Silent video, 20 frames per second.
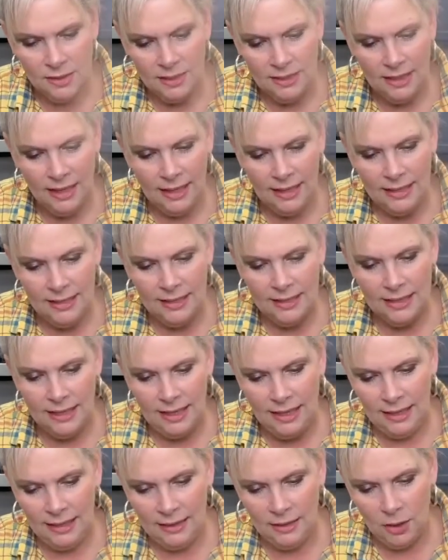nice
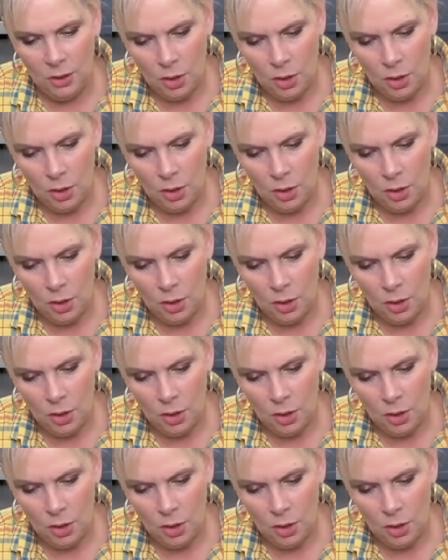and